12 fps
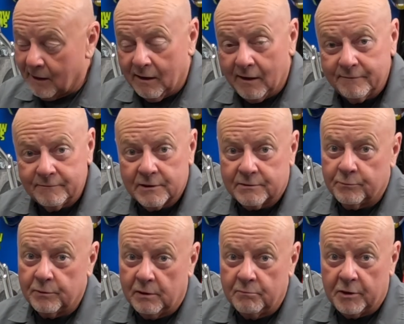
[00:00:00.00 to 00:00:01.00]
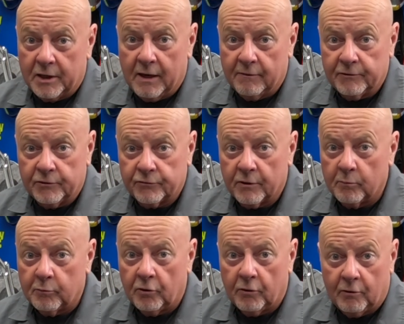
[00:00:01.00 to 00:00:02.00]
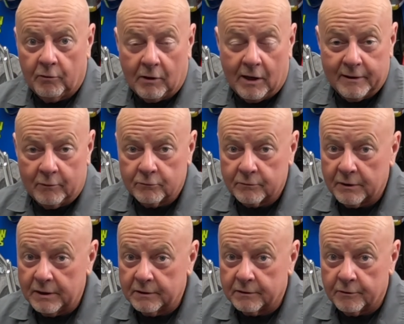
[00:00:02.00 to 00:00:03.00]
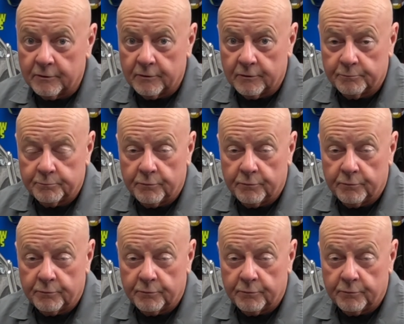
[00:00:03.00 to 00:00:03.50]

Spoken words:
I've just really been having trouble. I don't think their